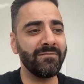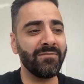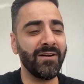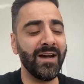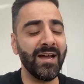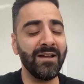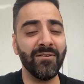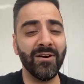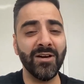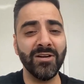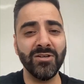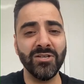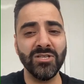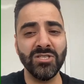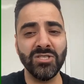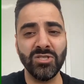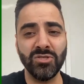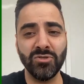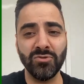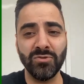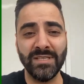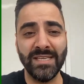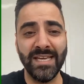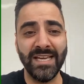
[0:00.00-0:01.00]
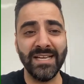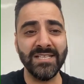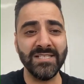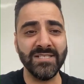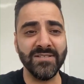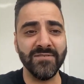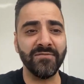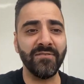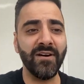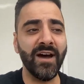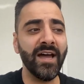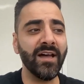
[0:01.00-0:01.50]
500 to
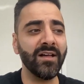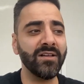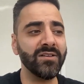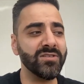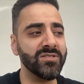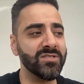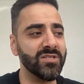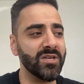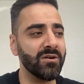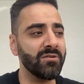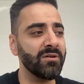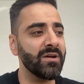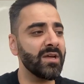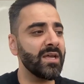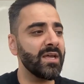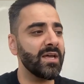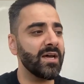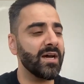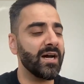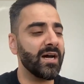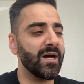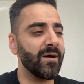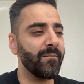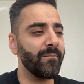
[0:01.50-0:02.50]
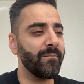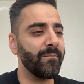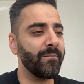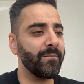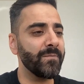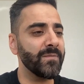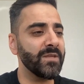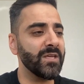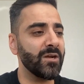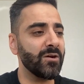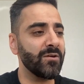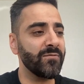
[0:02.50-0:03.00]
gigs of files. So
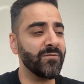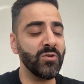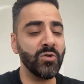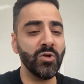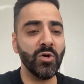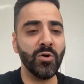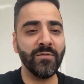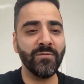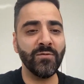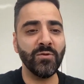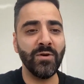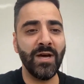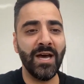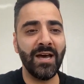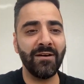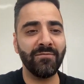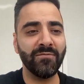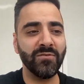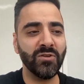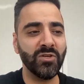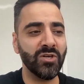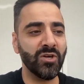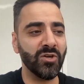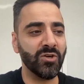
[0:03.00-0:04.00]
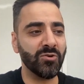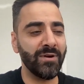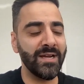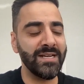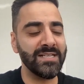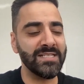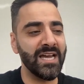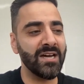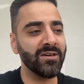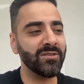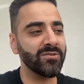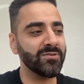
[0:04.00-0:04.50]
if you have
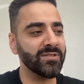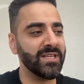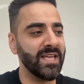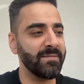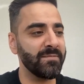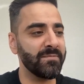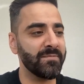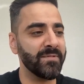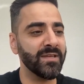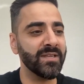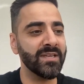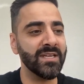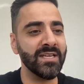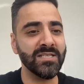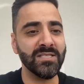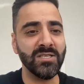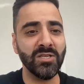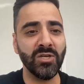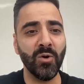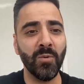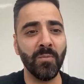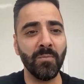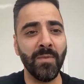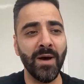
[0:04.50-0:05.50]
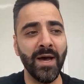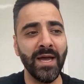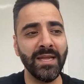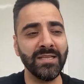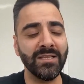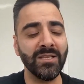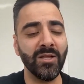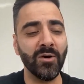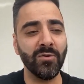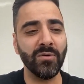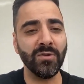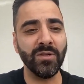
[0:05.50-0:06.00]
great download capabilities and you don't
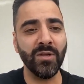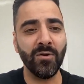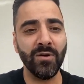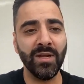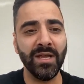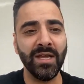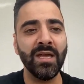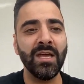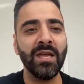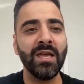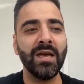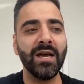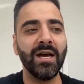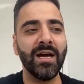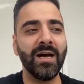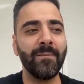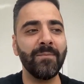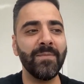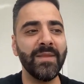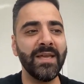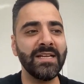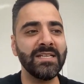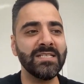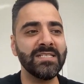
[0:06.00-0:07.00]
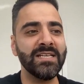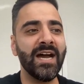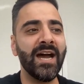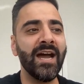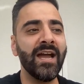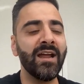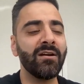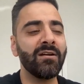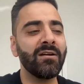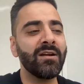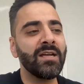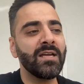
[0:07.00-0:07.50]
mind loading
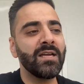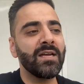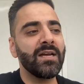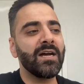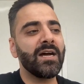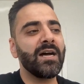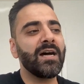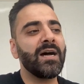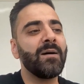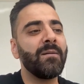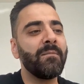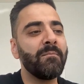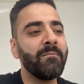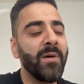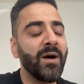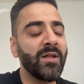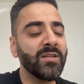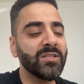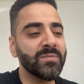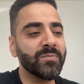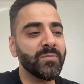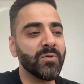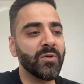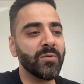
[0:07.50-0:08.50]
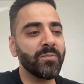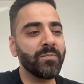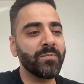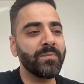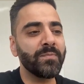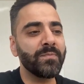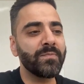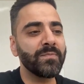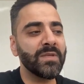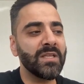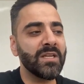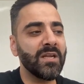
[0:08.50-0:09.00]
entire
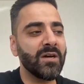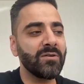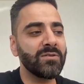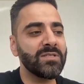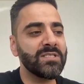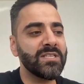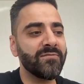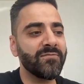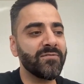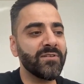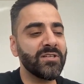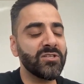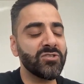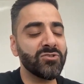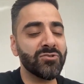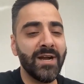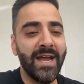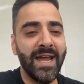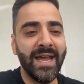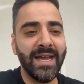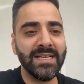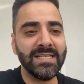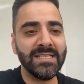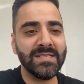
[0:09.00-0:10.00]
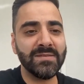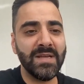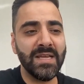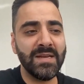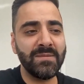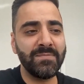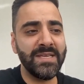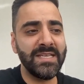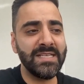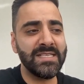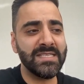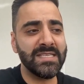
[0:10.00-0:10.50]
multiple different tracks
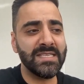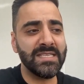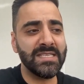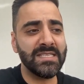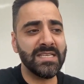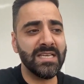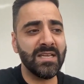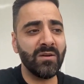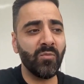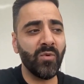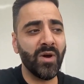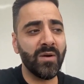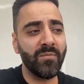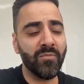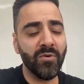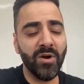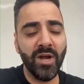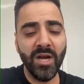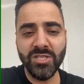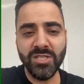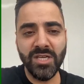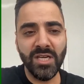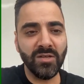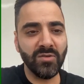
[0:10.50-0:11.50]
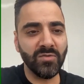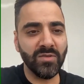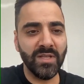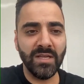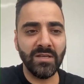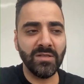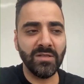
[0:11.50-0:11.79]
and pieces in one project,